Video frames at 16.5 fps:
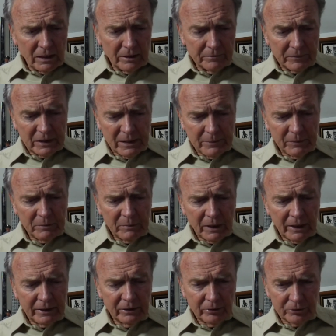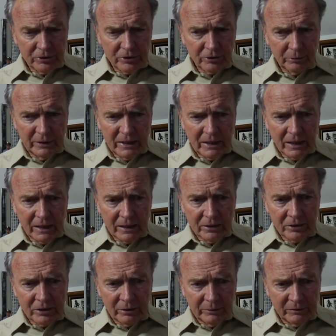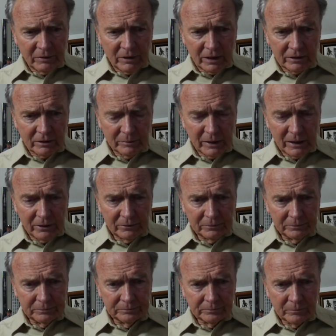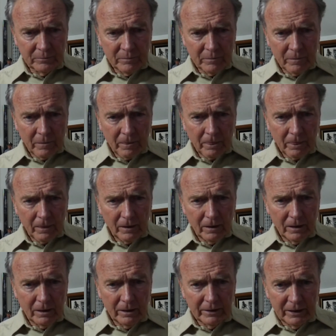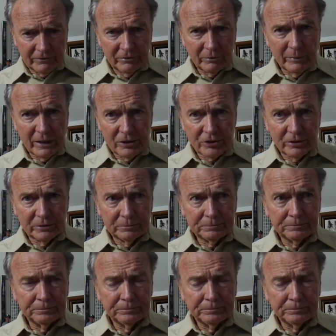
Keep in mind those 3 I's that we talked about: information,